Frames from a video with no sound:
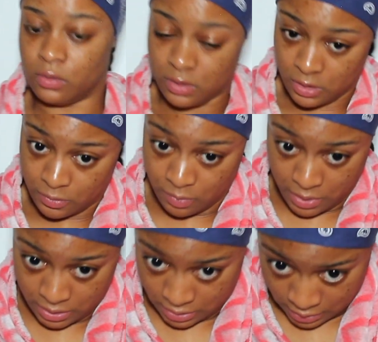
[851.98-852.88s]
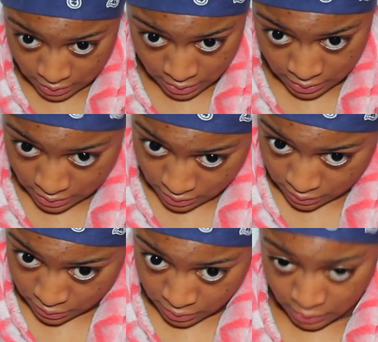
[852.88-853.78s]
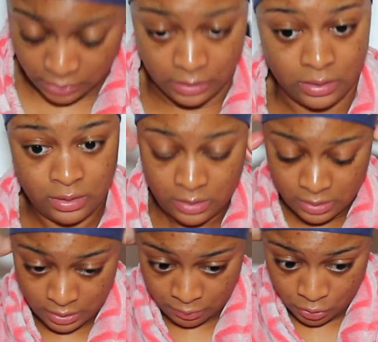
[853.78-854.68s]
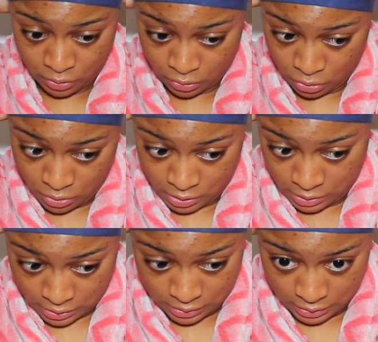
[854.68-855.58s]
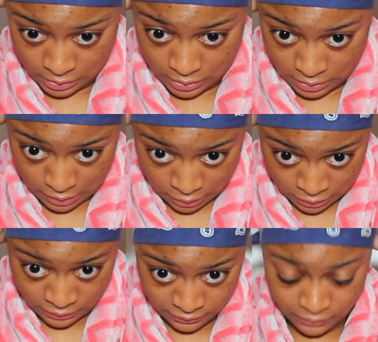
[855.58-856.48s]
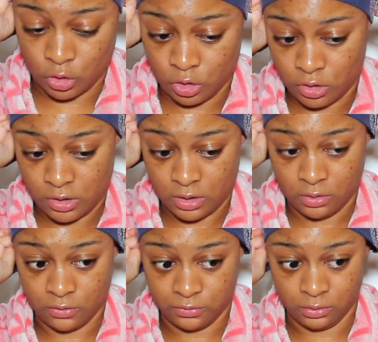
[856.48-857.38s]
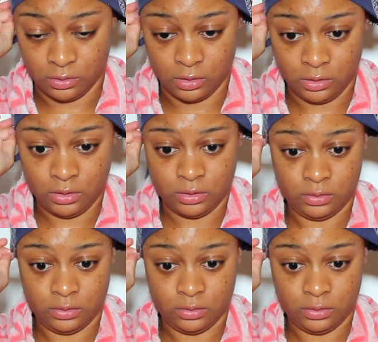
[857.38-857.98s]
this is basically what it is. I'm going to go ahead and take this off just to see the full look.